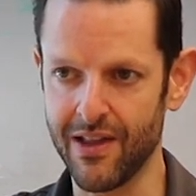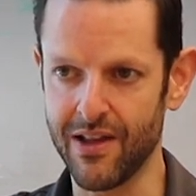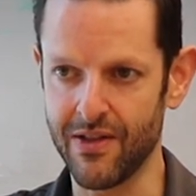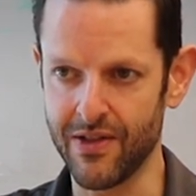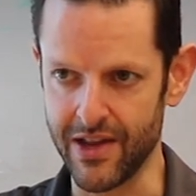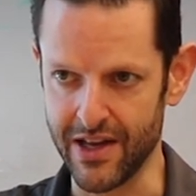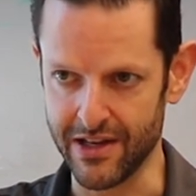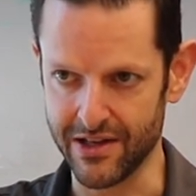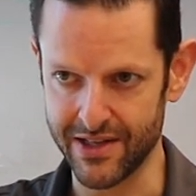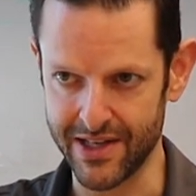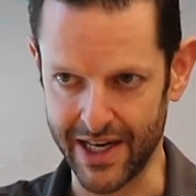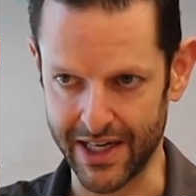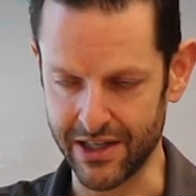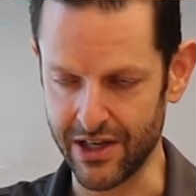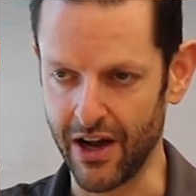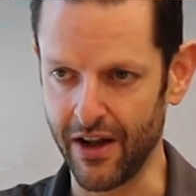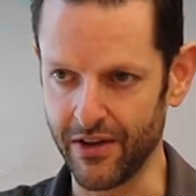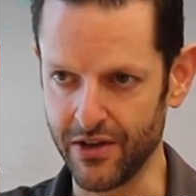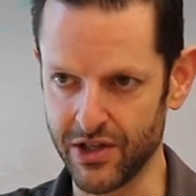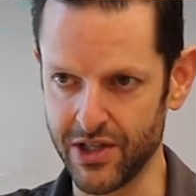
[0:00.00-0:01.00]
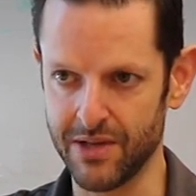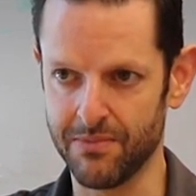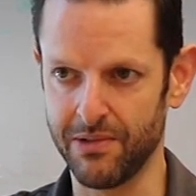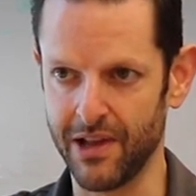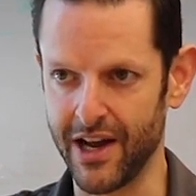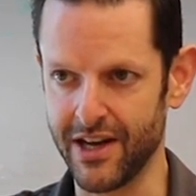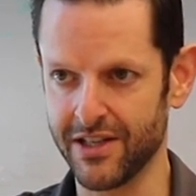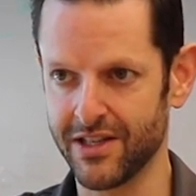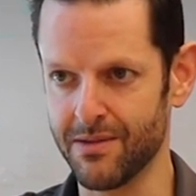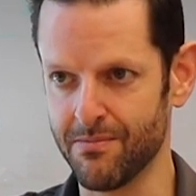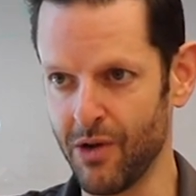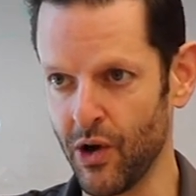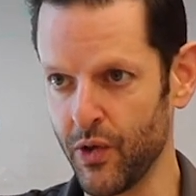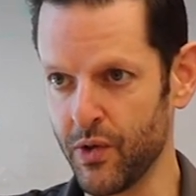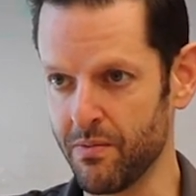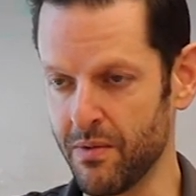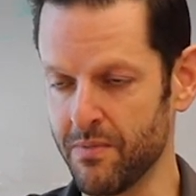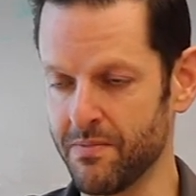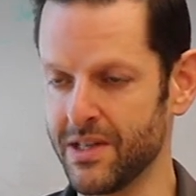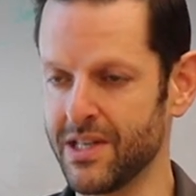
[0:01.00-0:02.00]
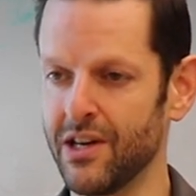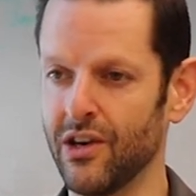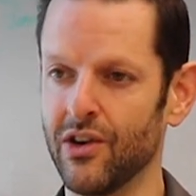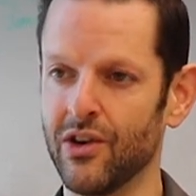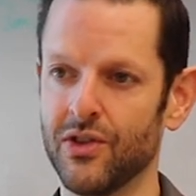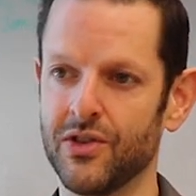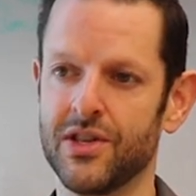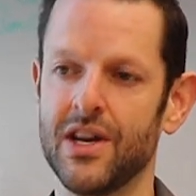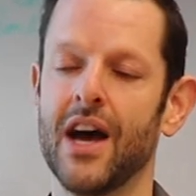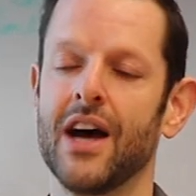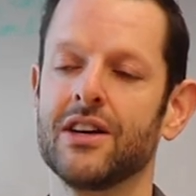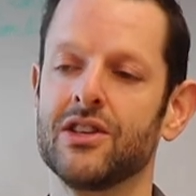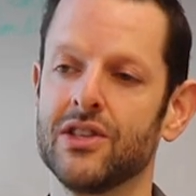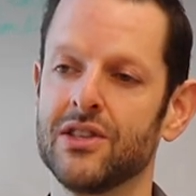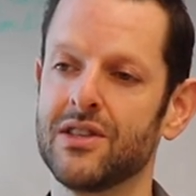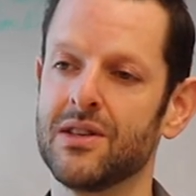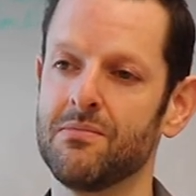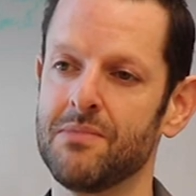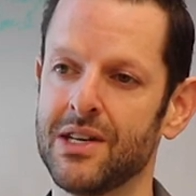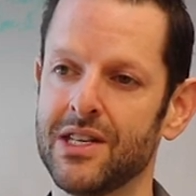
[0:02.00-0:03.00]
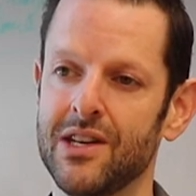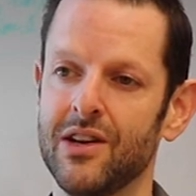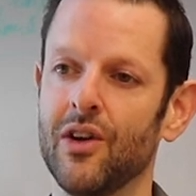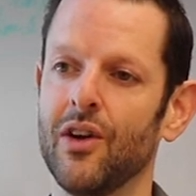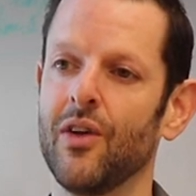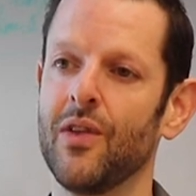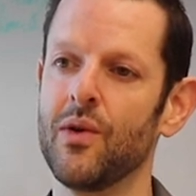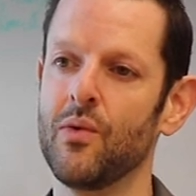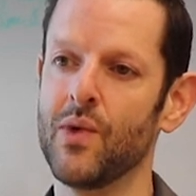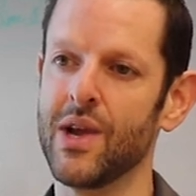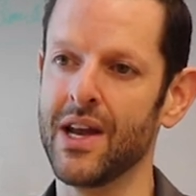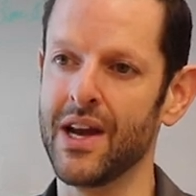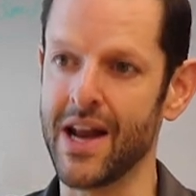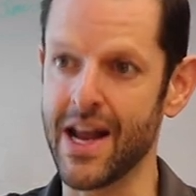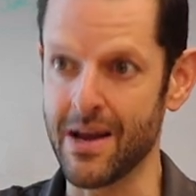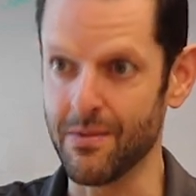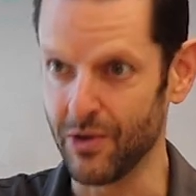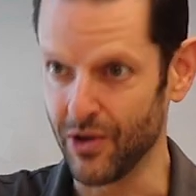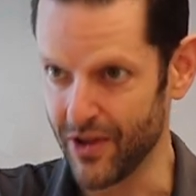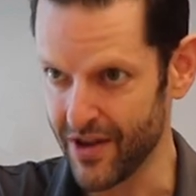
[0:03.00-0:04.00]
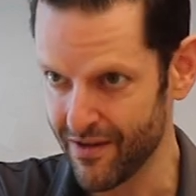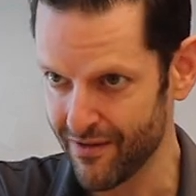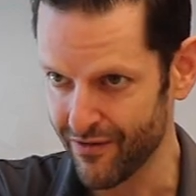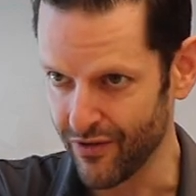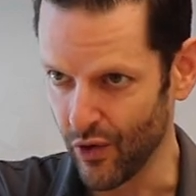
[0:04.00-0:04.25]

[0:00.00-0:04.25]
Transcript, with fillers: that this technology applies to multiple materials, not just the material that we enabled it